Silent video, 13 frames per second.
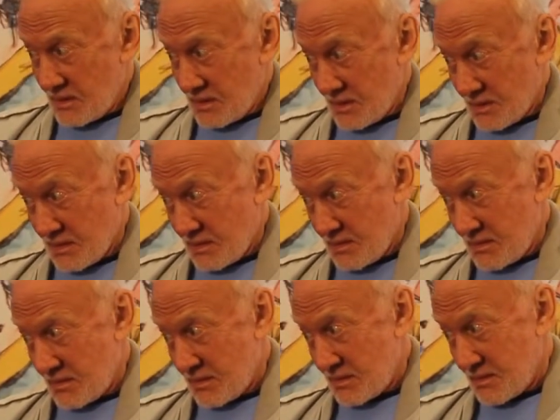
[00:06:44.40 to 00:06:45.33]
you're
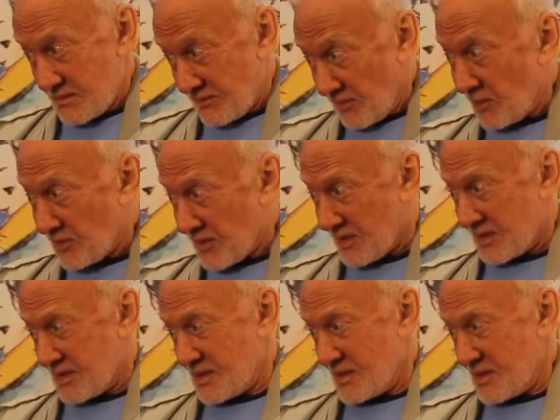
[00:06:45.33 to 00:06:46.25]
floating.
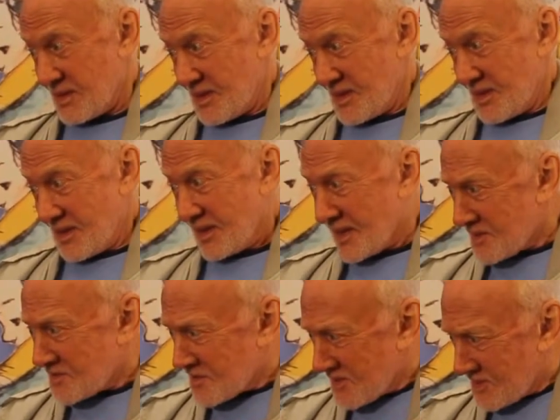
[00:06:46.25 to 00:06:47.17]
And
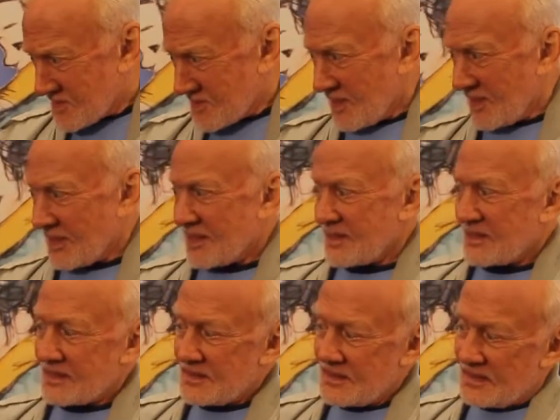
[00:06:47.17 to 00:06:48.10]
that's just like
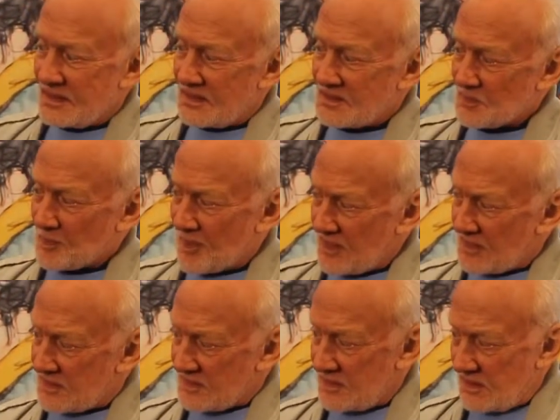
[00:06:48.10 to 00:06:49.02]
in
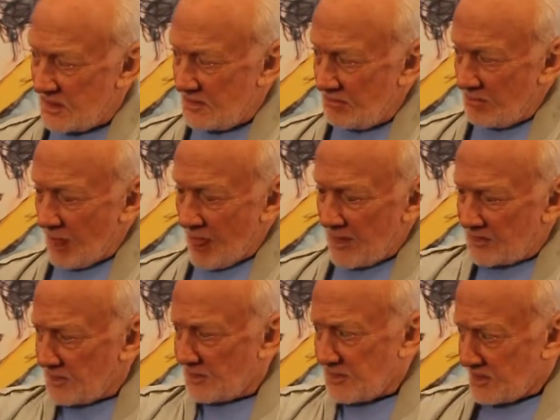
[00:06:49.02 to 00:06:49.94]
space.
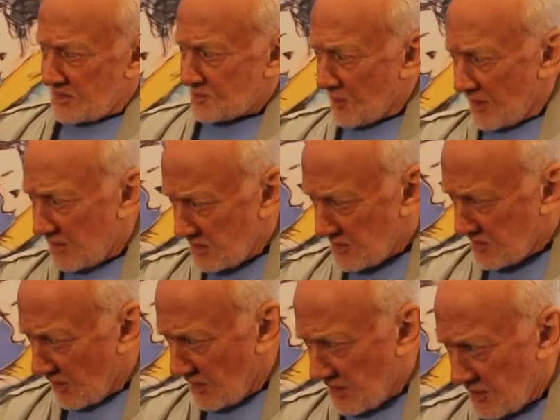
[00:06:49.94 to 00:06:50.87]
Until you
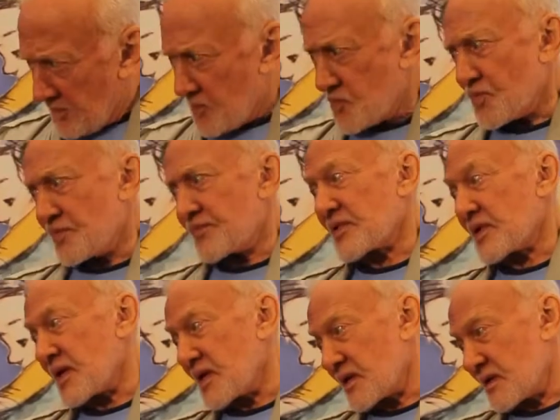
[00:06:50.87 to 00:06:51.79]
start to move, and
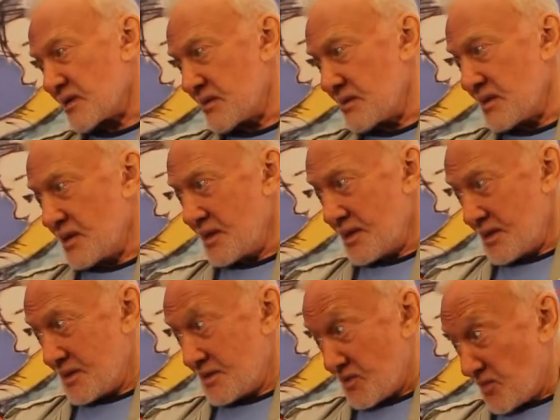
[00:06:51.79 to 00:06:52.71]

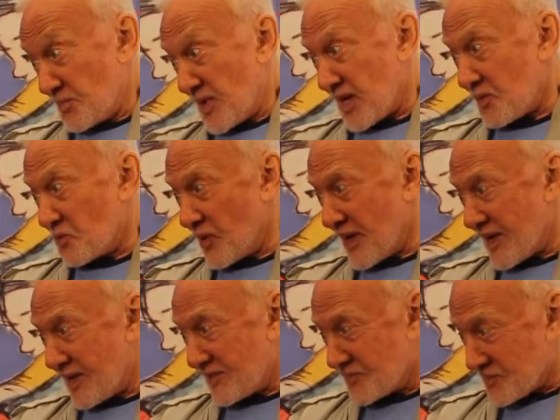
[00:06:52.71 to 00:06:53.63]
then you make
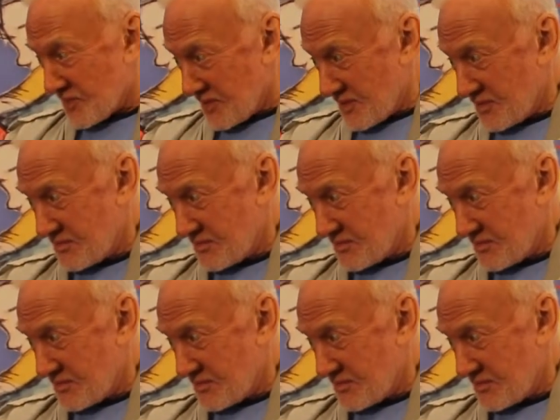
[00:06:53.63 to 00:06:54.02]
waves, or